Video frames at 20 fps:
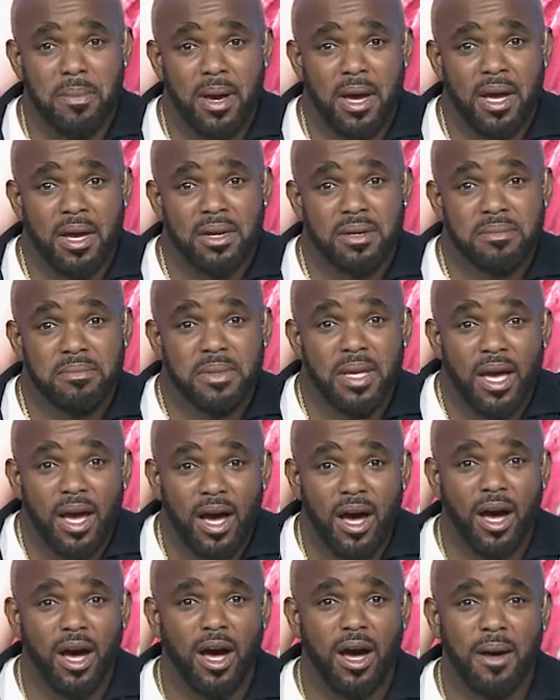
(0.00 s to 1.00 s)
Ma?
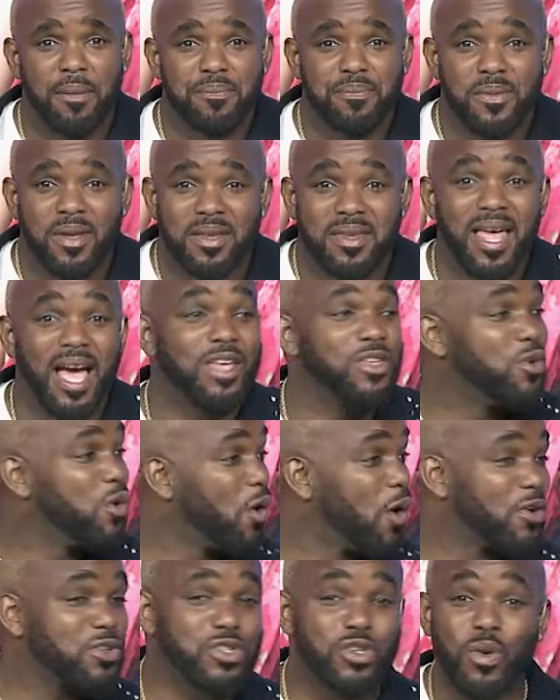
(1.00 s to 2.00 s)
Now, you
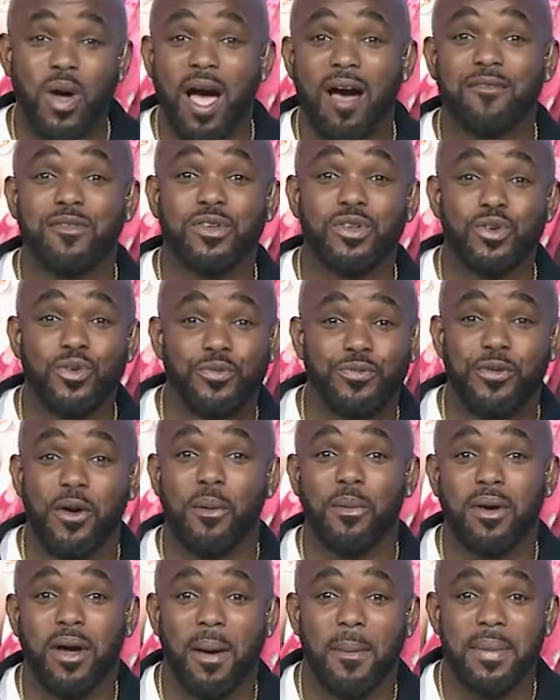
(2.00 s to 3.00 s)
also have a new
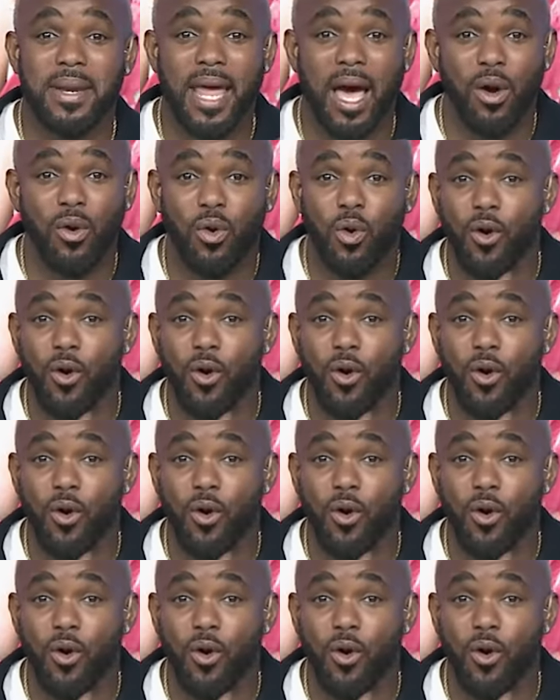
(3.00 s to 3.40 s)
film coming out